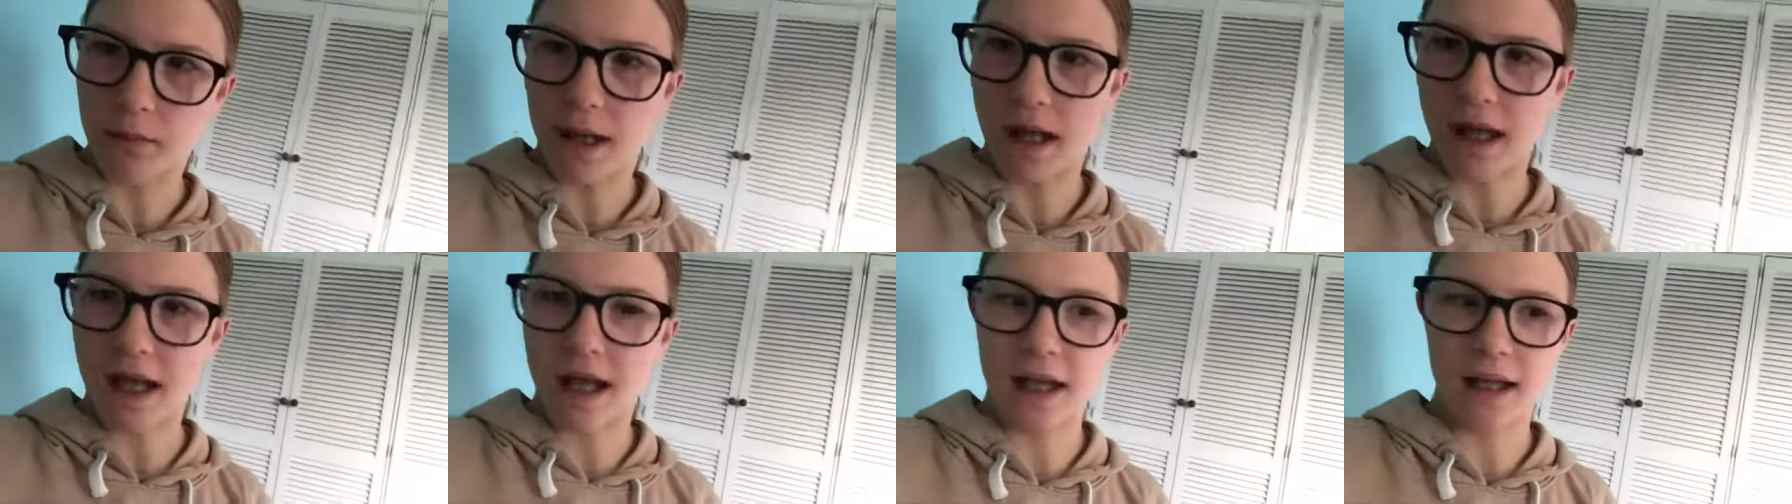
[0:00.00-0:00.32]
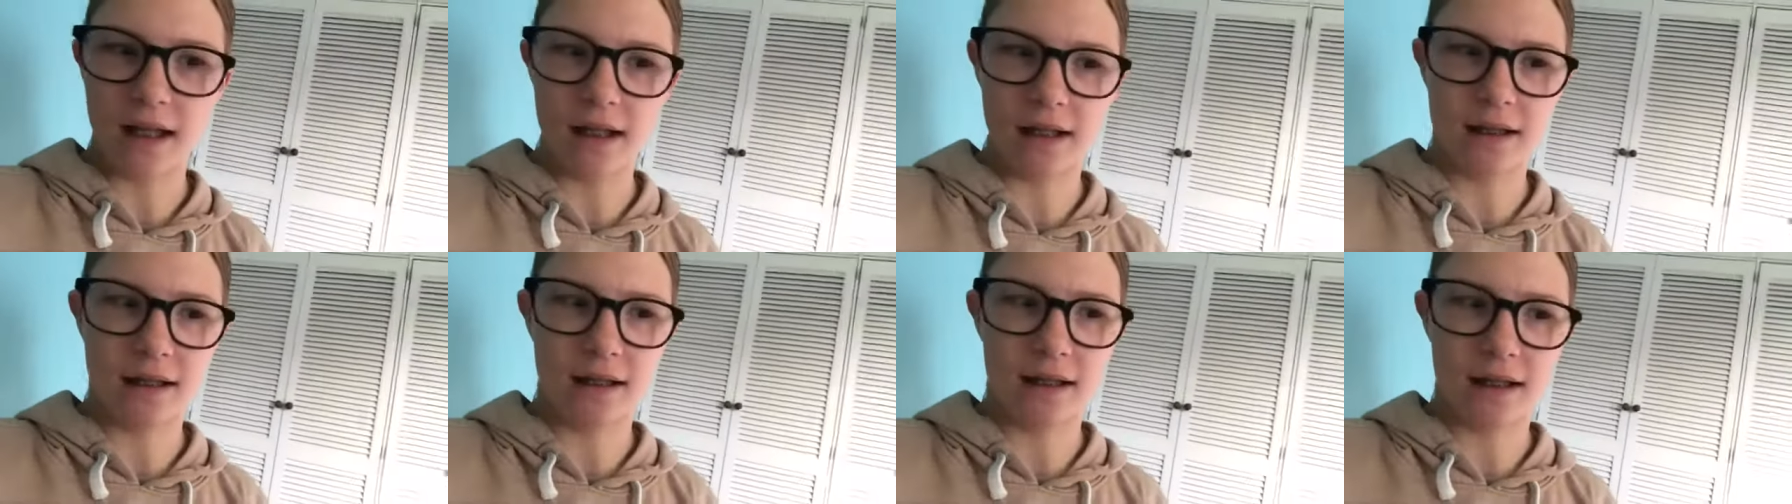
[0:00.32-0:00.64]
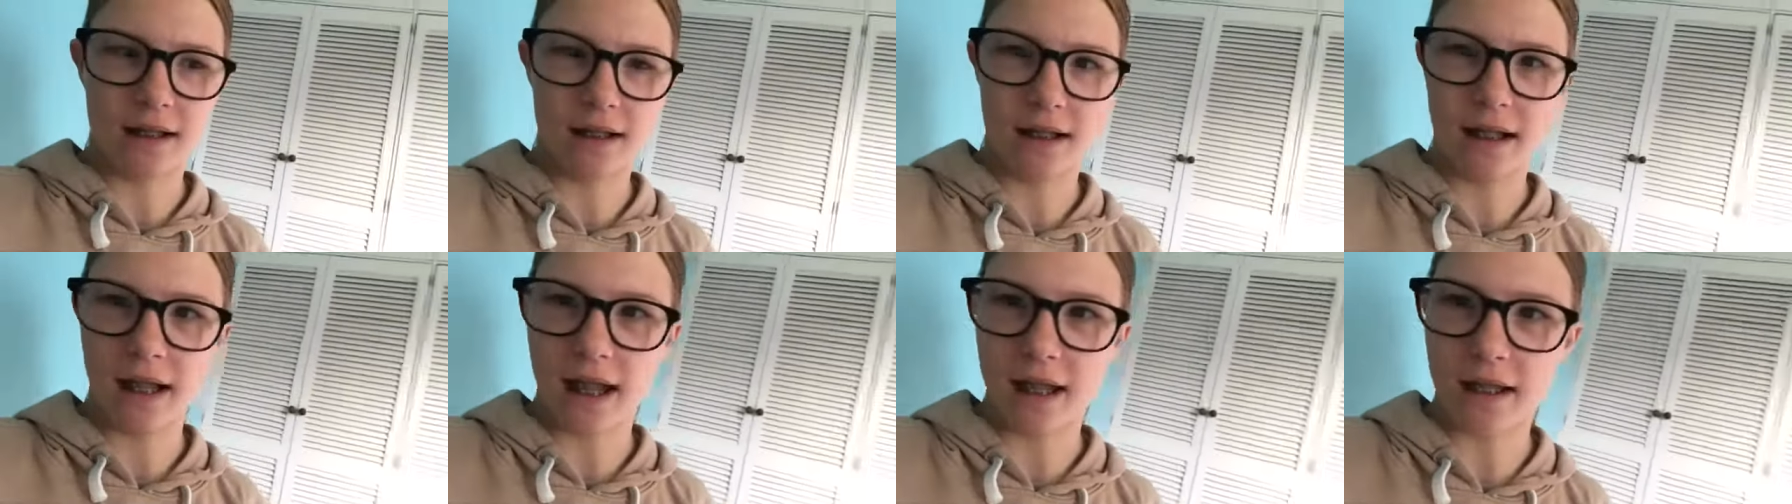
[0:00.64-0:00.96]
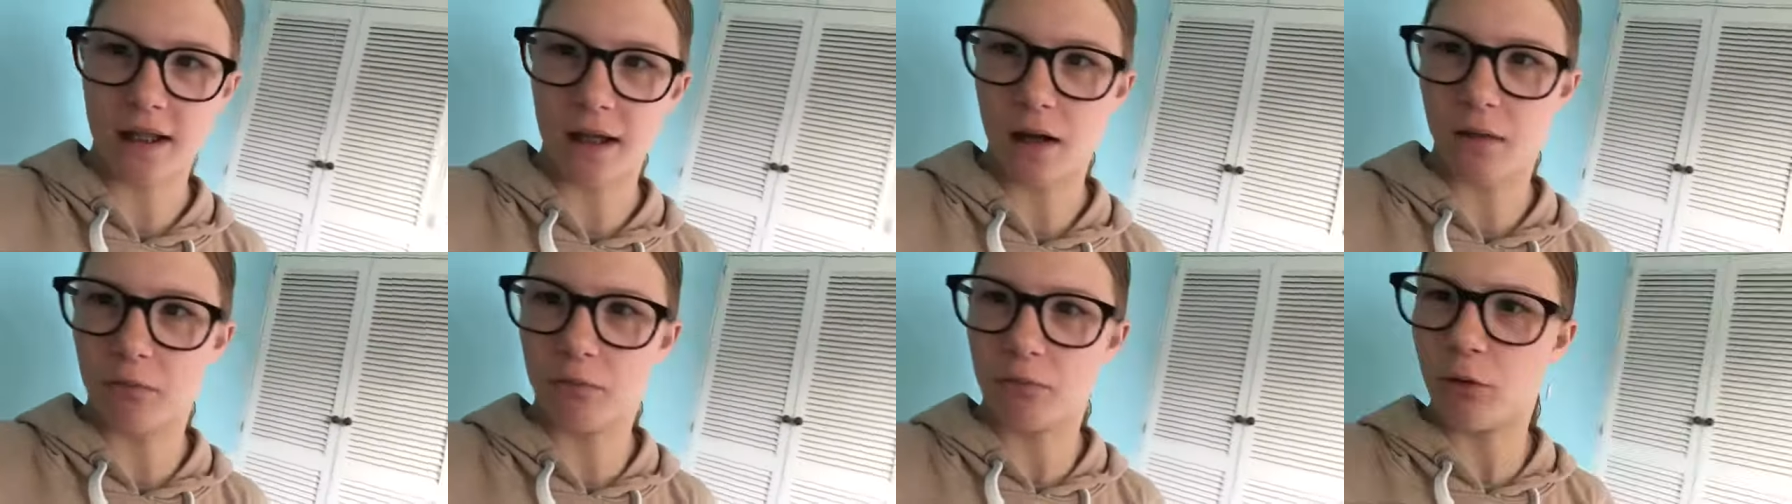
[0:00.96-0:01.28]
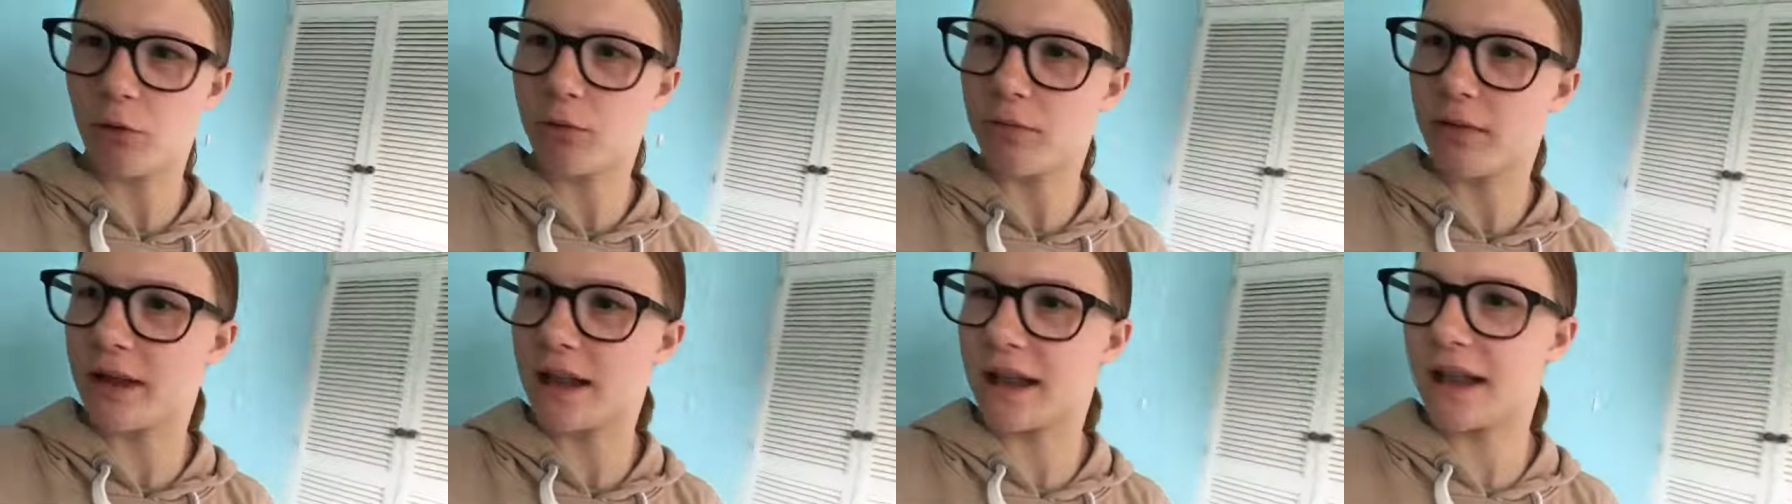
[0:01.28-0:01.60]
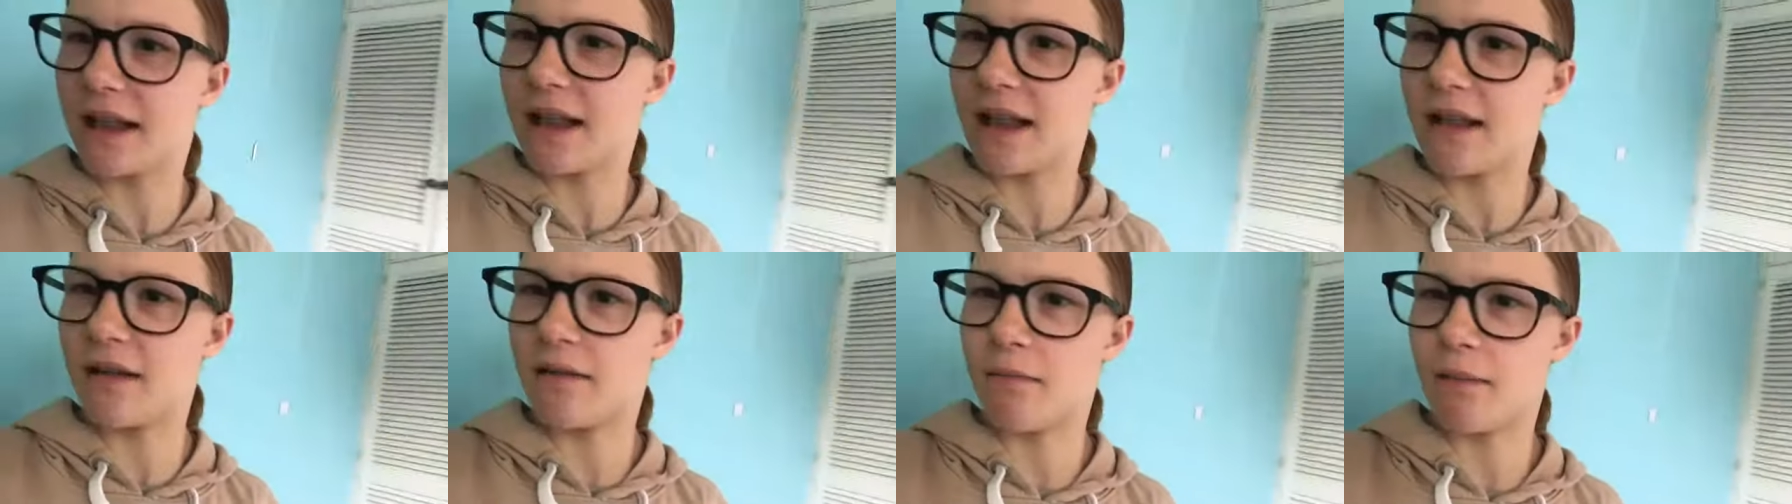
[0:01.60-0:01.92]
and then I'm probably
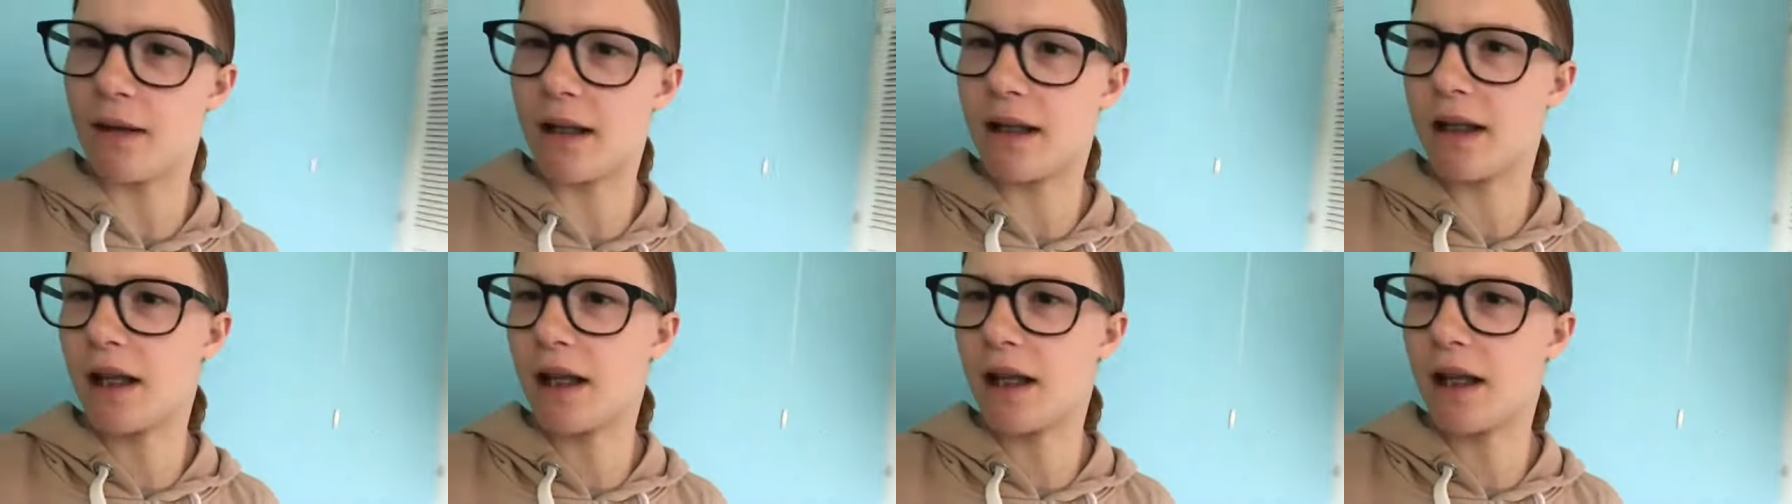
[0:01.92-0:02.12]
gonna spend